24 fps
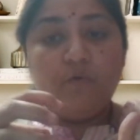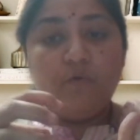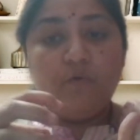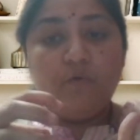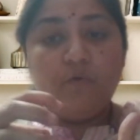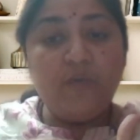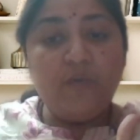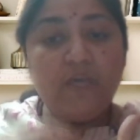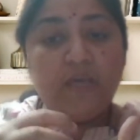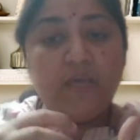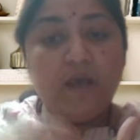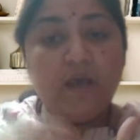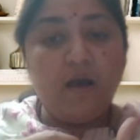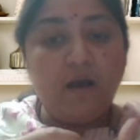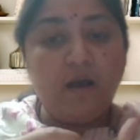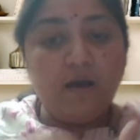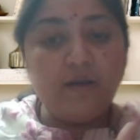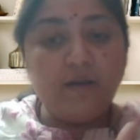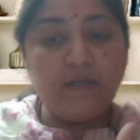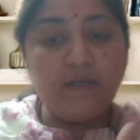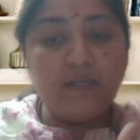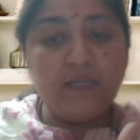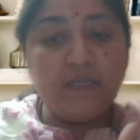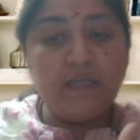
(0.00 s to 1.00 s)
we
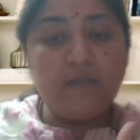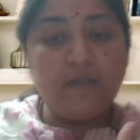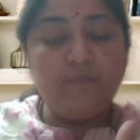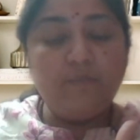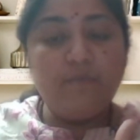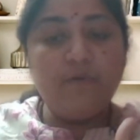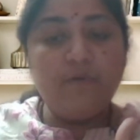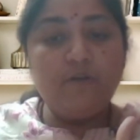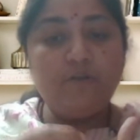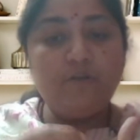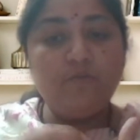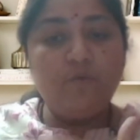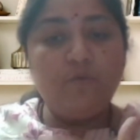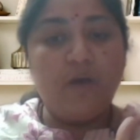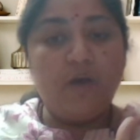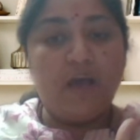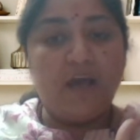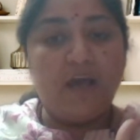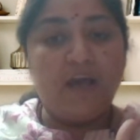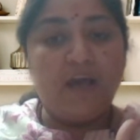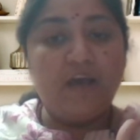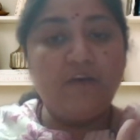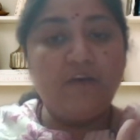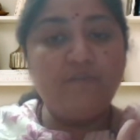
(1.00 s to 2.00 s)
are able to
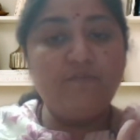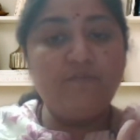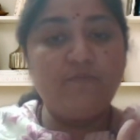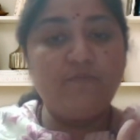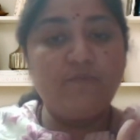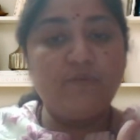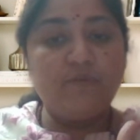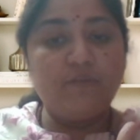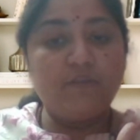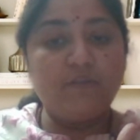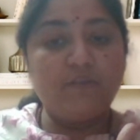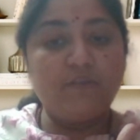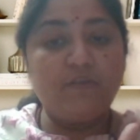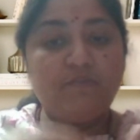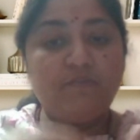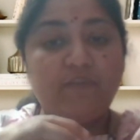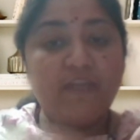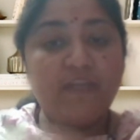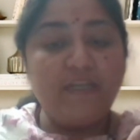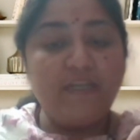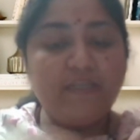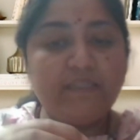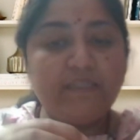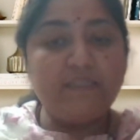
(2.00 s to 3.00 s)
have the
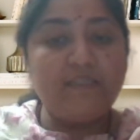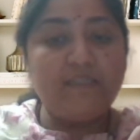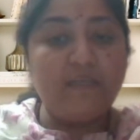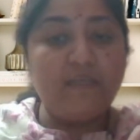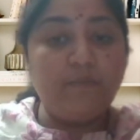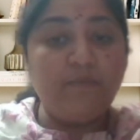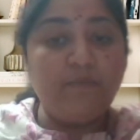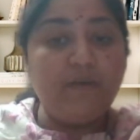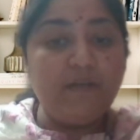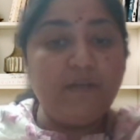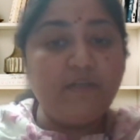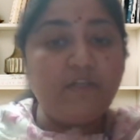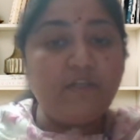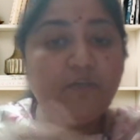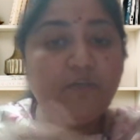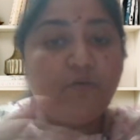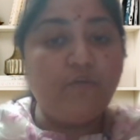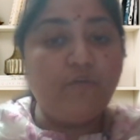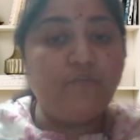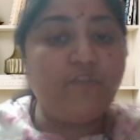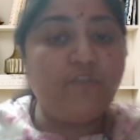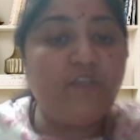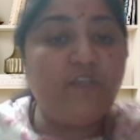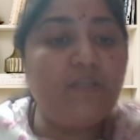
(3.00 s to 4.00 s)
very stability
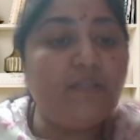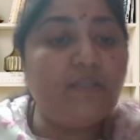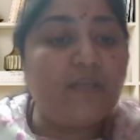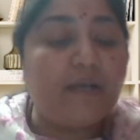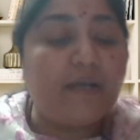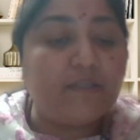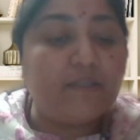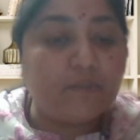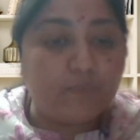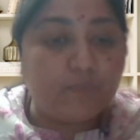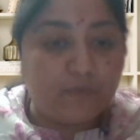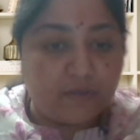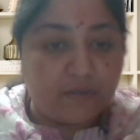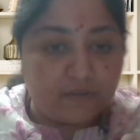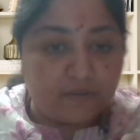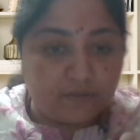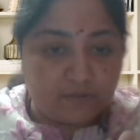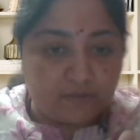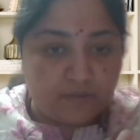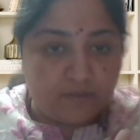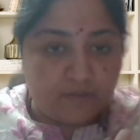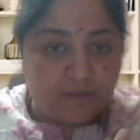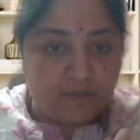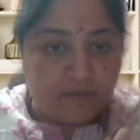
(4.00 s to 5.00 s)
of these
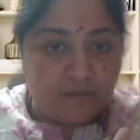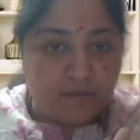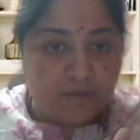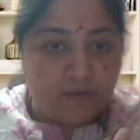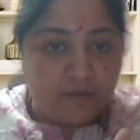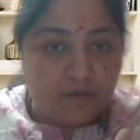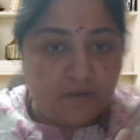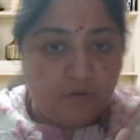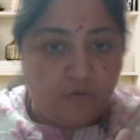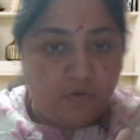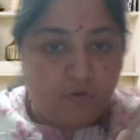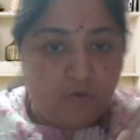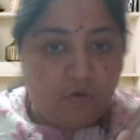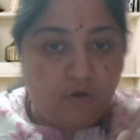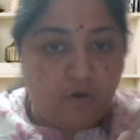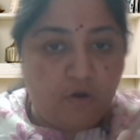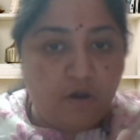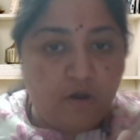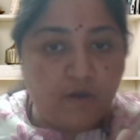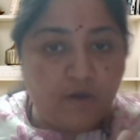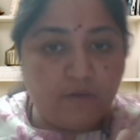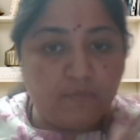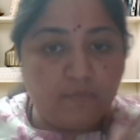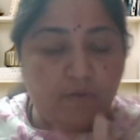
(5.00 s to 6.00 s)
aspects
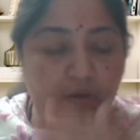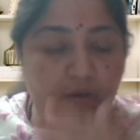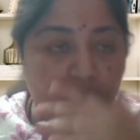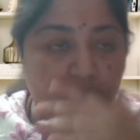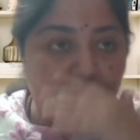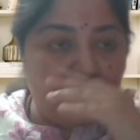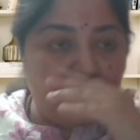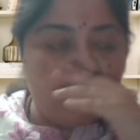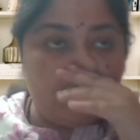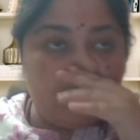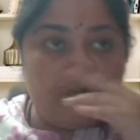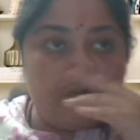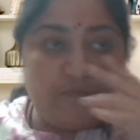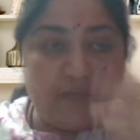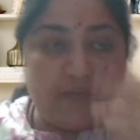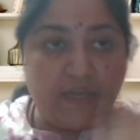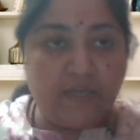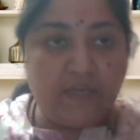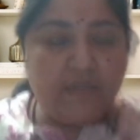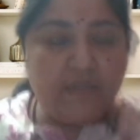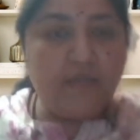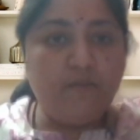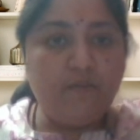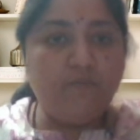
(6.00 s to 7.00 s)
or
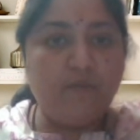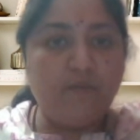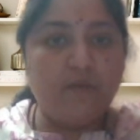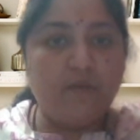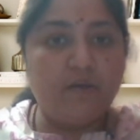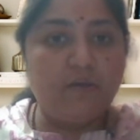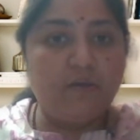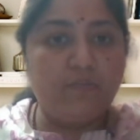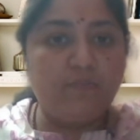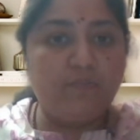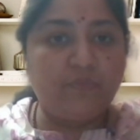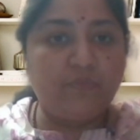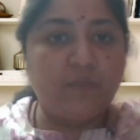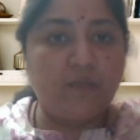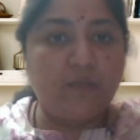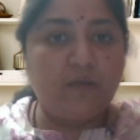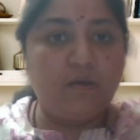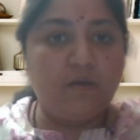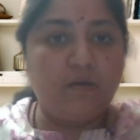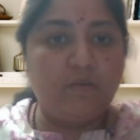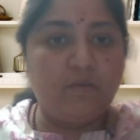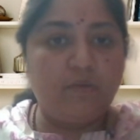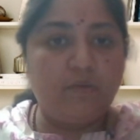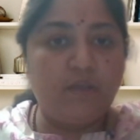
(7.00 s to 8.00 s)

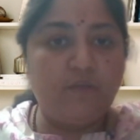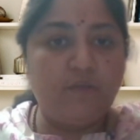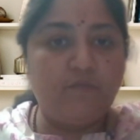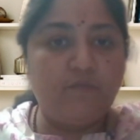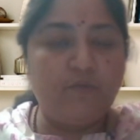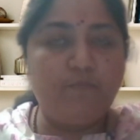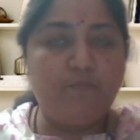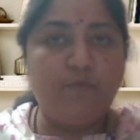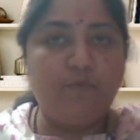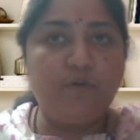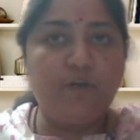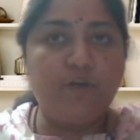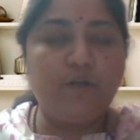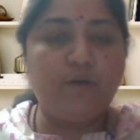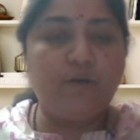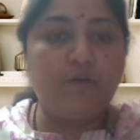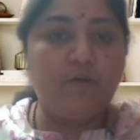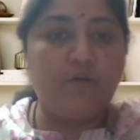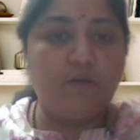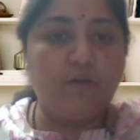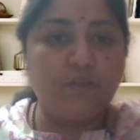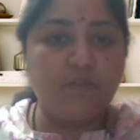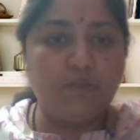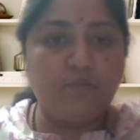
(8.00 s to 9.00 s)
if we put it
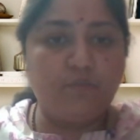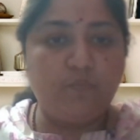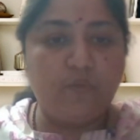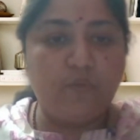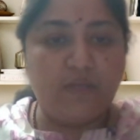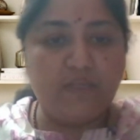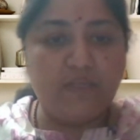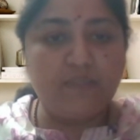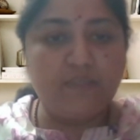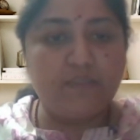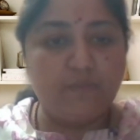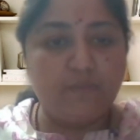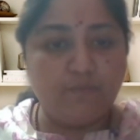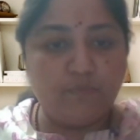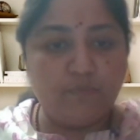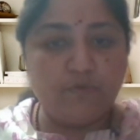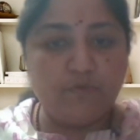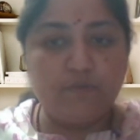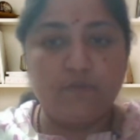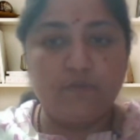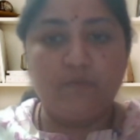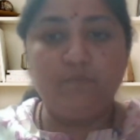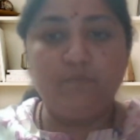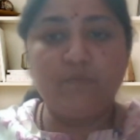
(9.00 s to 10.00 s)
across in very simple
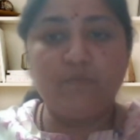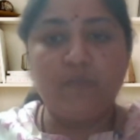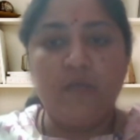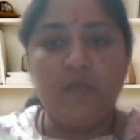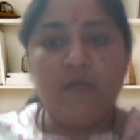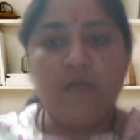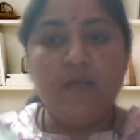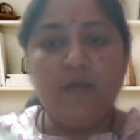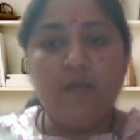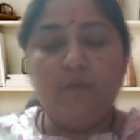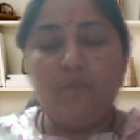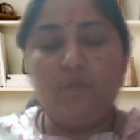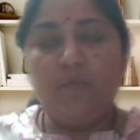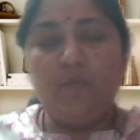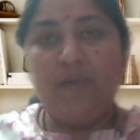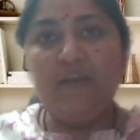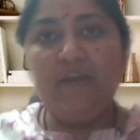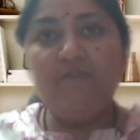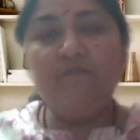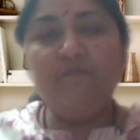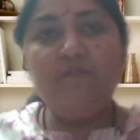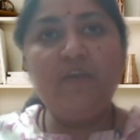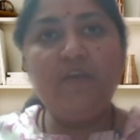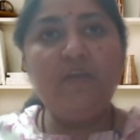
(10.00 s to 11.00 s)
terms,
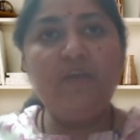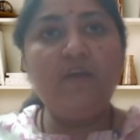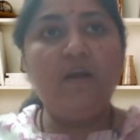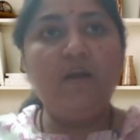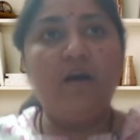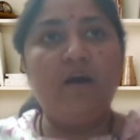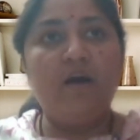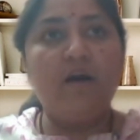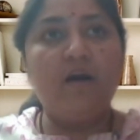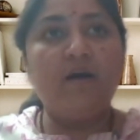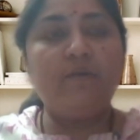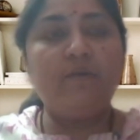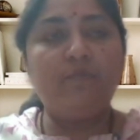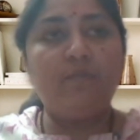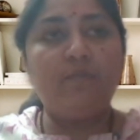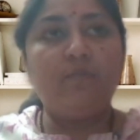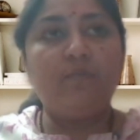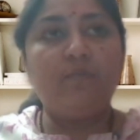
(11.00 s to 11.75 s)
when we are